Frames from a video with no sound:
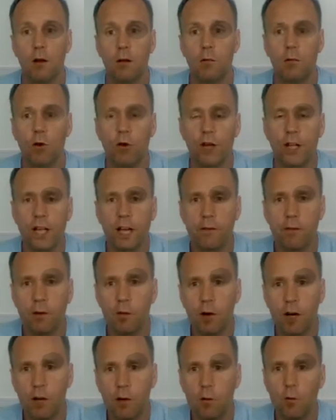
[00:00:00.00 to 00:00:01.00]
Morning
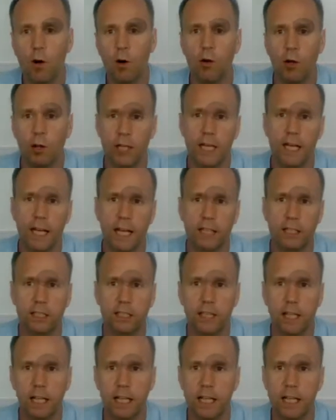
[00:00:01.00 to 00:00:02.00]
everyone. What we're looking at
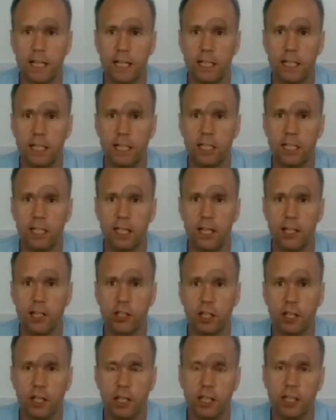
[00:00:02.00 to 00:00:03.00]
today in this
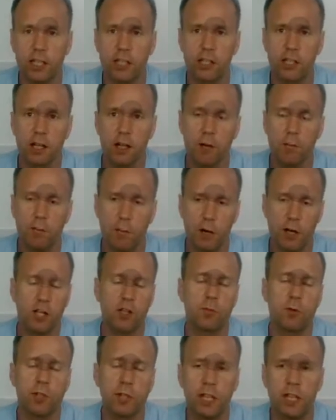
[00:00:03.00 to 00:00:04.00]
lecture is
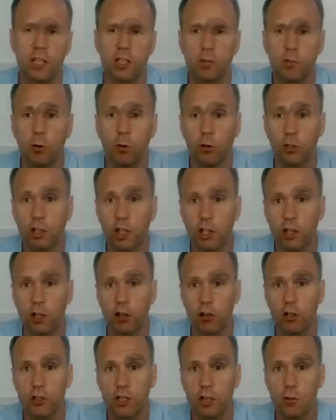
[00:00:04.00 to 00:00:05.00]
measurement in sports
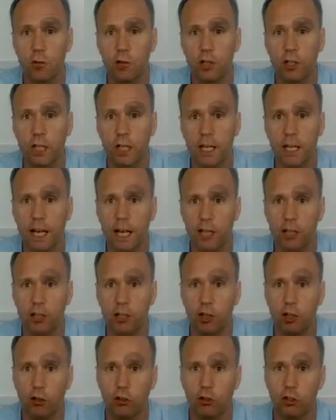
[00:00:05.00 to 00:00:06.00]
psychology. We're looking at the
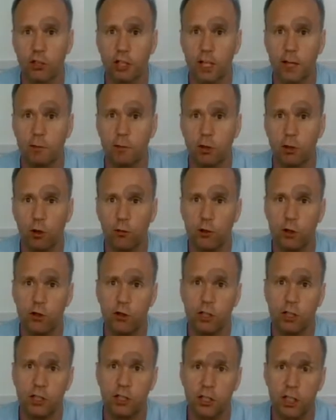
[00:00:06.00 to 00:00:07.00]
concept of
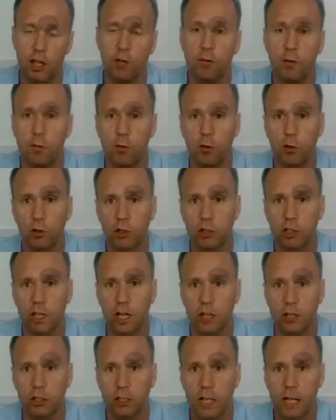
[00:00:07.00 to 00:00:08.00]
using self-report
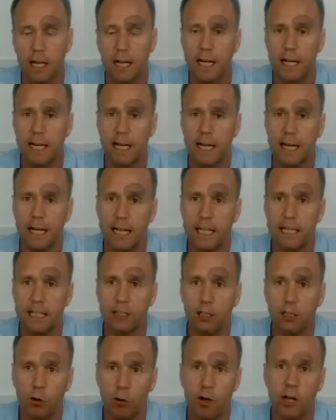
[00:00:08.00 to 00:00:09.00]
scales,
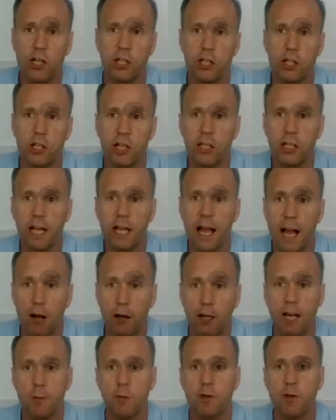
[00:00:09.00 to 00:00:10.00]
and the question is, how
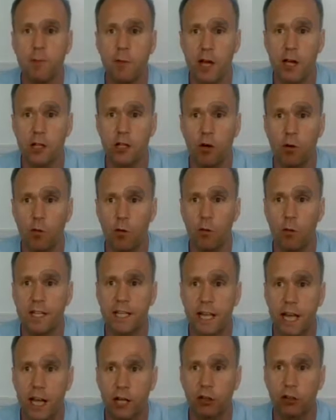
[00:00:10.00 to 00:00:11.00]
can we measure what we
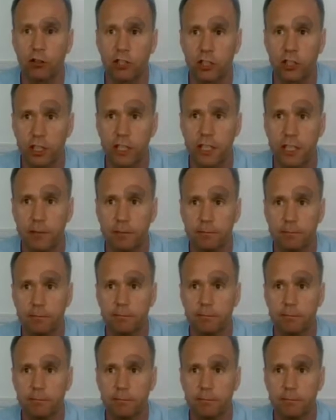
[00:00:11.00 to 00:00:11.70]
cannot see?